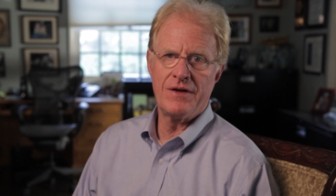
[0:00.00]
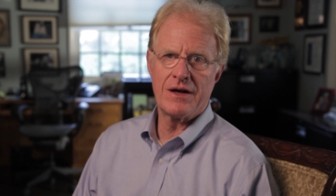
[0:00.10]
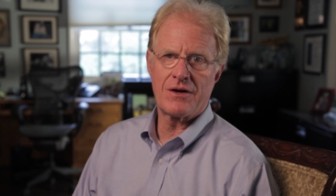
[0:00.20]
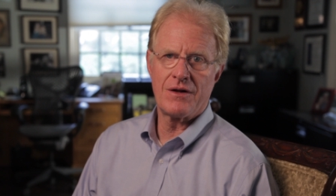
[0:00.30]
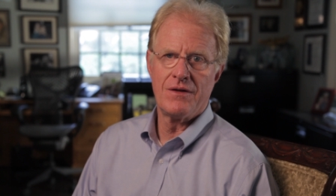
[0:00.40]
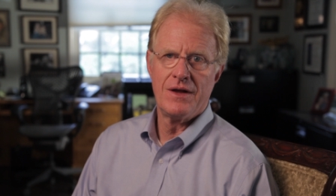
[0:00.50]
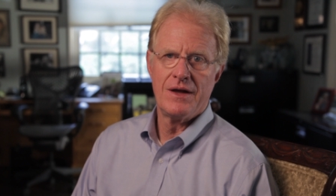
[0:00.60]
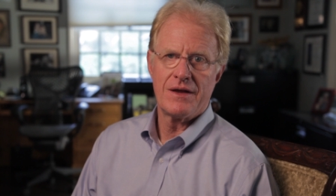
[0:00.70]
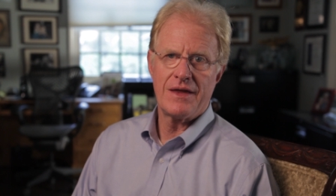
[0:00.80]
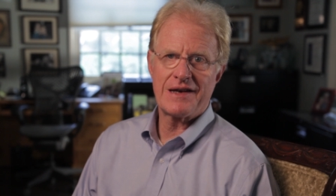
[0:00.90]
vehicle.
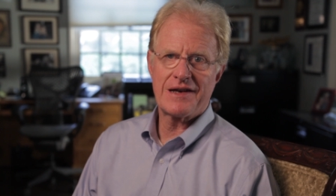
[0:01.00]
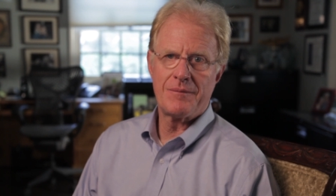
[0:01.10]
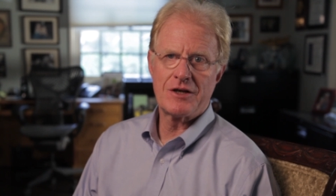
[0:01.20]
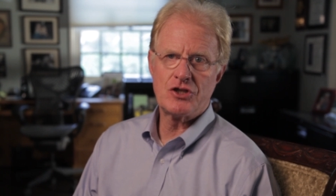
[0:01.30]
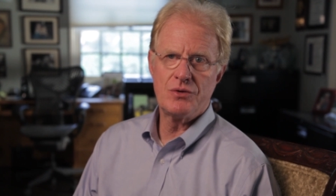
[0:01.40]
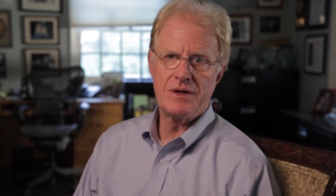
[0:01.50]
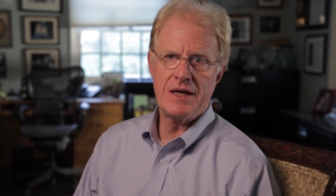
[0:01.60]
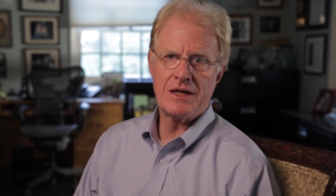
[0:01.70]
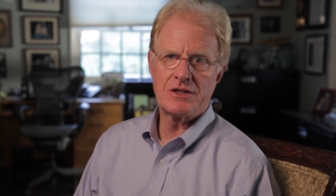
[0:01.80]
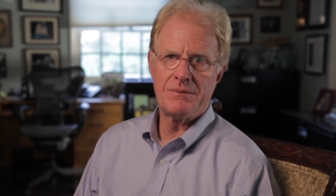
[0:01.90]
That's how much you'd
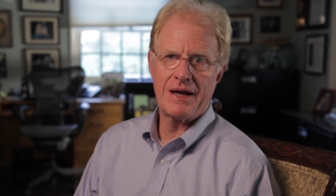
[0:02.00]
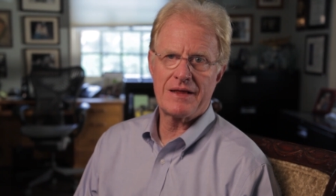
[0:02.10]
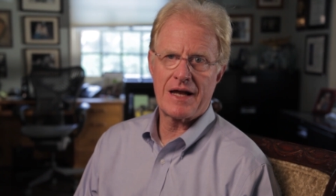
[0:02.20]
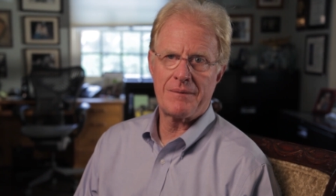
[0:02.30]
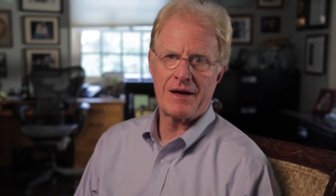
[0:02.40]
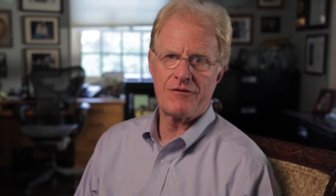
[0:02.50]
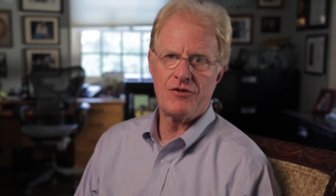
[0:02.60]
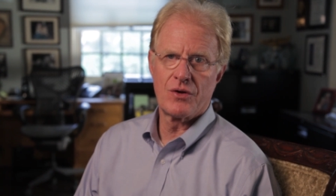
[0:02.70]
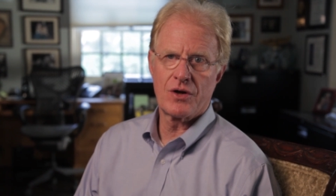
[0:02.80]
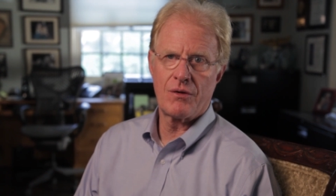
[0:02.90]
need to make that amount of
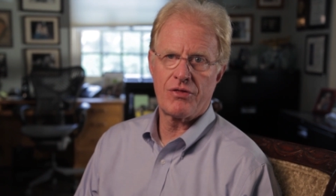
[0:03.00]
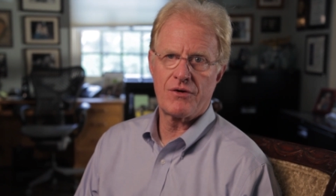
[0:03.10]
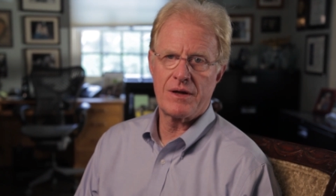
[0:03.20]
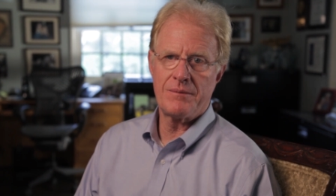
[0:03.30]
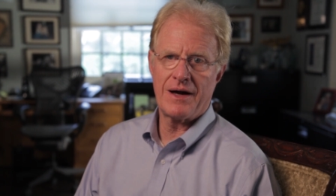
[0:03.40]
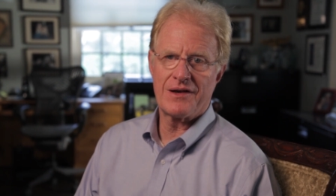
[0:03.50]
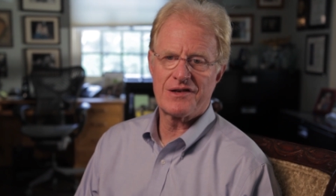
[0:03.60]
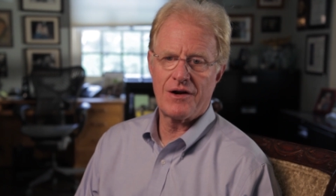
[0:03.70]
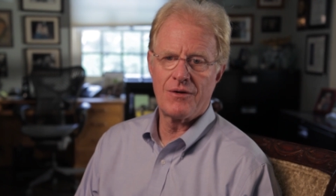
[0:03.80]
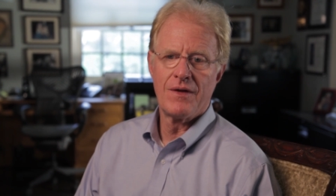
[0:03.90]
fuel to go 30 miles.
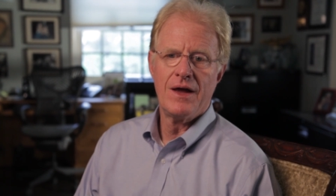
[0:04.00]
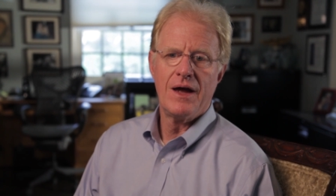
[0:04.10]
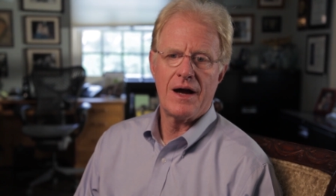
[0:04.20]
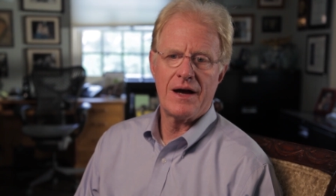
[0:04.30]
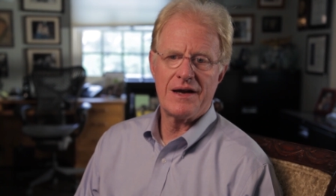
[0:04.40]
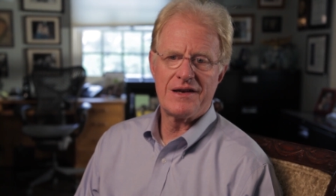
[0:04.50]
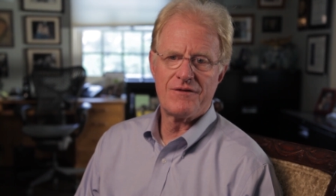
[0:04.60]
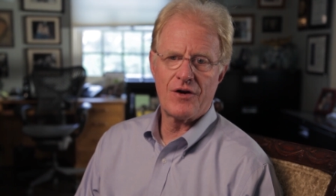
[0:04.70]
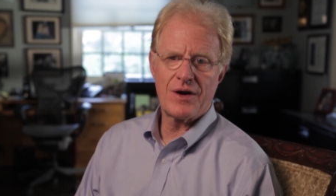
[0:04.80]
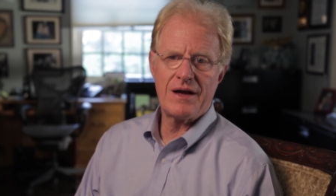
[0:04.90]
So uh, it's
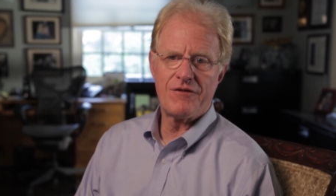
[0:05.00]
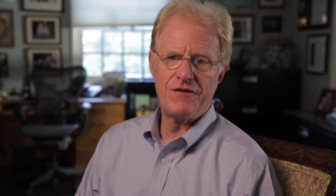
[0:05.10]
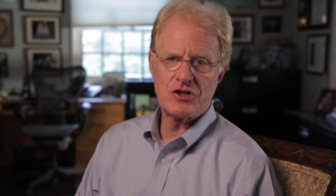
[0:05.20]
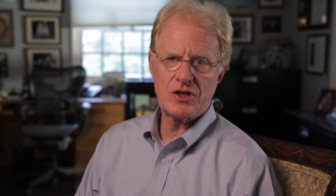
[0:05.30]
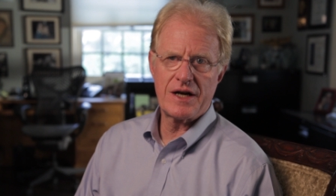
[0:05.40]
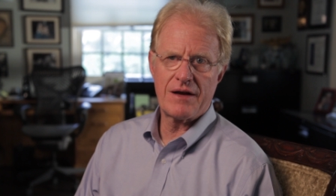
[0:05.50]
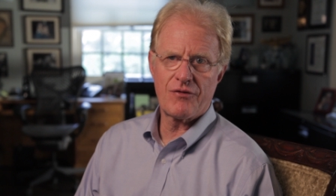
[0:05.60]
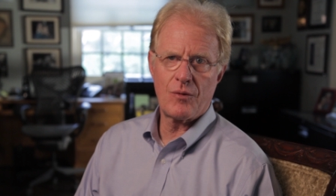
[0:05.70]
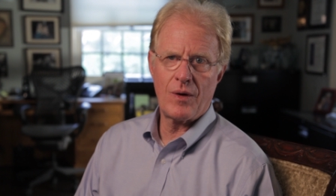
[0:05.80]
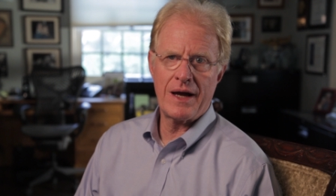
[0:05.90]
very efficient in
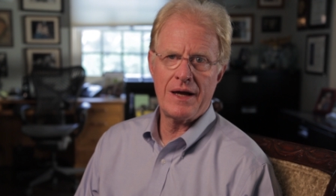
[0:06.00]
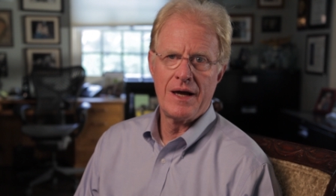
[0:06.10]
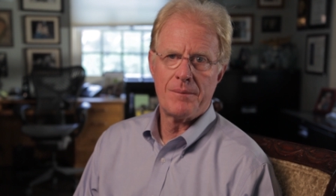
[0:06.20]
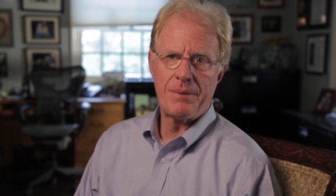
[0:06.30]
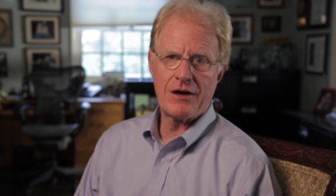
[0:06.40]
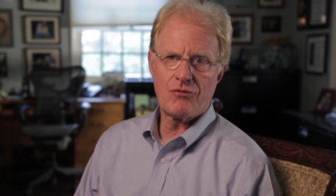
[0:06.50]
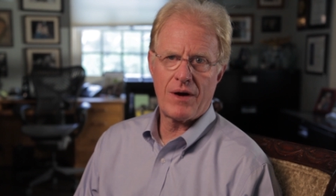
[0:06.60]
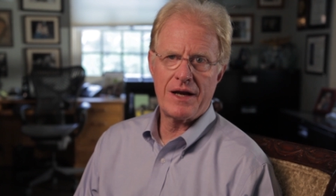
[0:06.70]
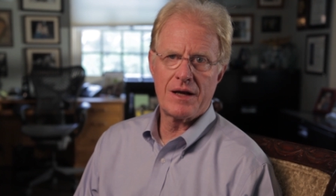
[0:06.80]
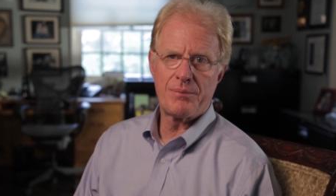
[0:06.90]
every way. Bike
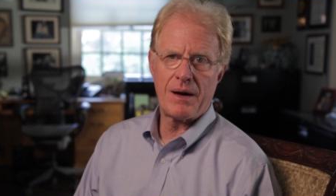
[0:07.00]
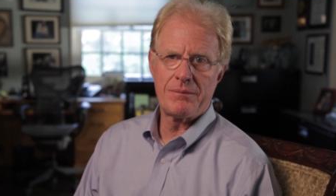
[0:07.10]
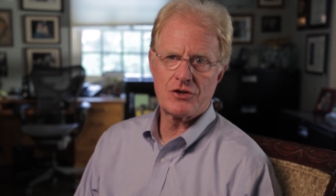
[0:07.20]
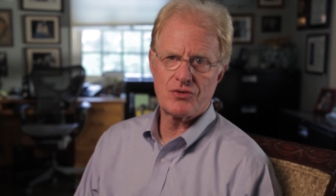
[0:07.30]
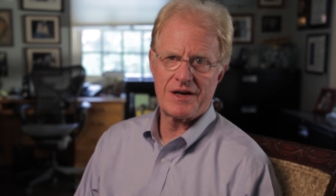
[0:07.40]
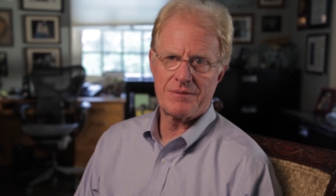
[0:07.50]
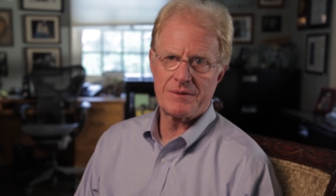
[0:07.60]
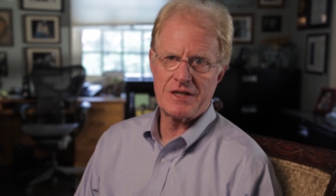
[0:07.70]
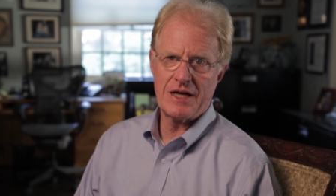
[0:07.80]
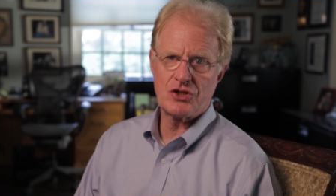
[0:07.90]
riding and public
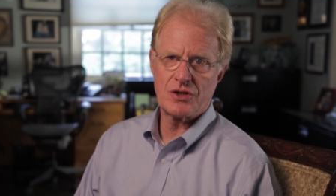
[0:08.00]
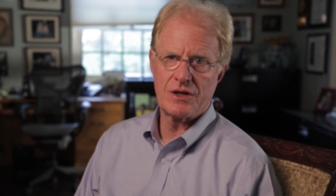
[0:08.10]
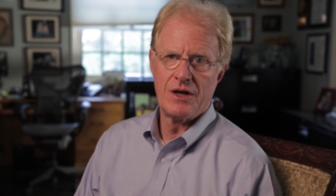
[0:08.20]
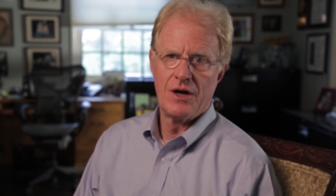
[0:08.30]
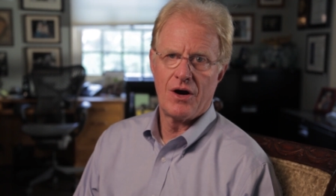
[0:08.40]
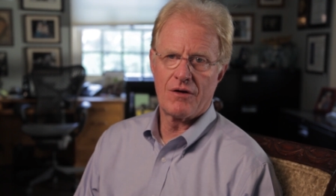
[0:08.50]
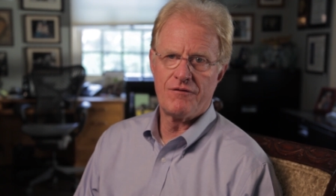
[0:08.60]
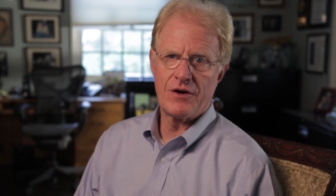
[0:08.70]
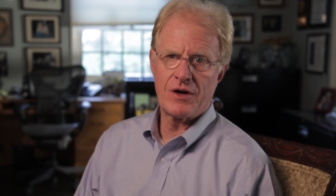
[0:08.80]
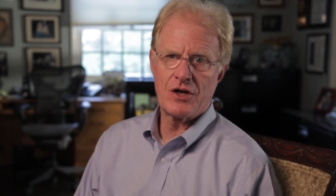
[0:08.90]
transportation are
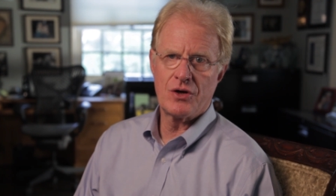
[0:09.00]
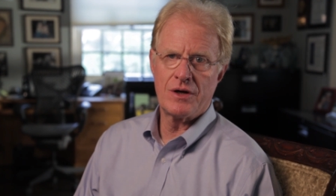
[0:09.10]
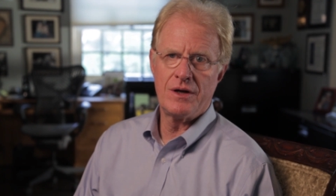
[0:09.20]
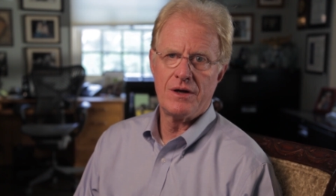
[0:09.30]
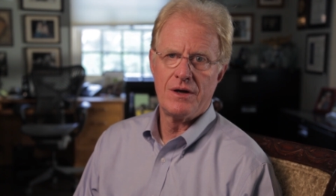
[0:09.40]
very good